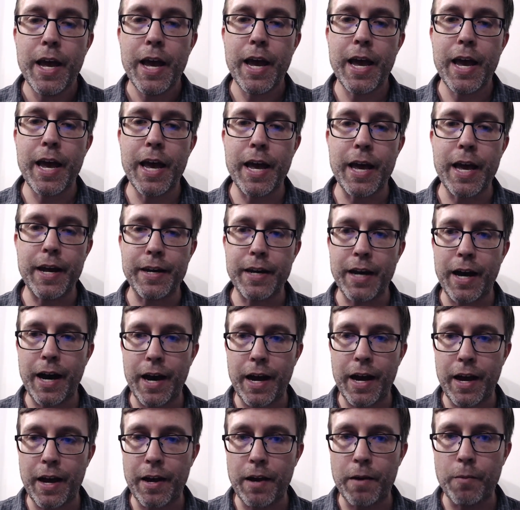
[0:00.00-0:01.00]
and
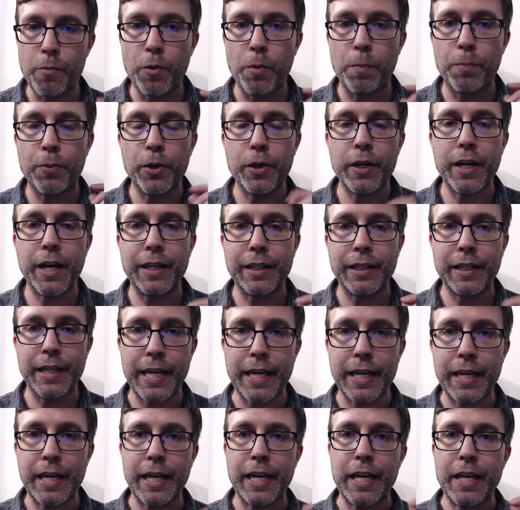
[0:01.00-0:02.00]
I will put a
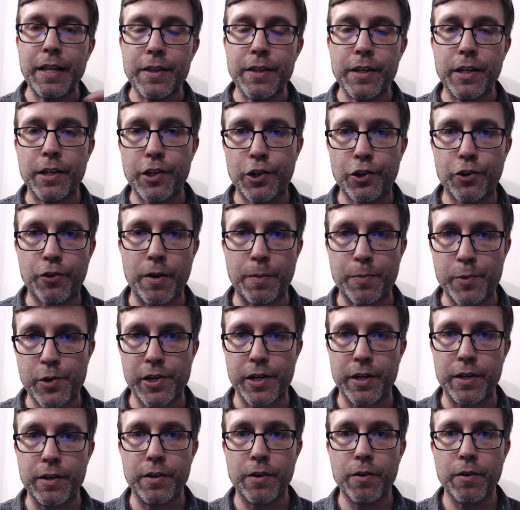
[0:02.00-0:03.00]
link in the
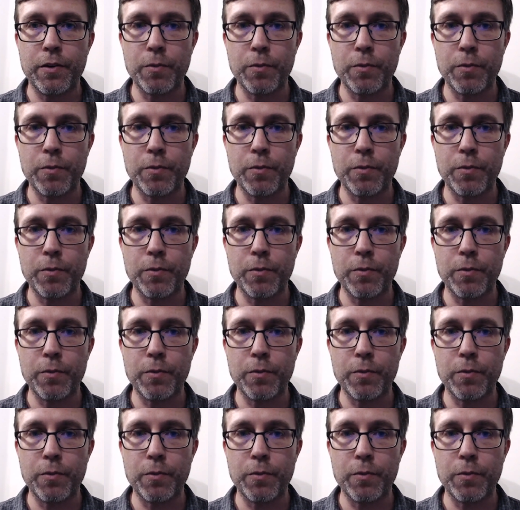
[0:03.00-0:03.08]
description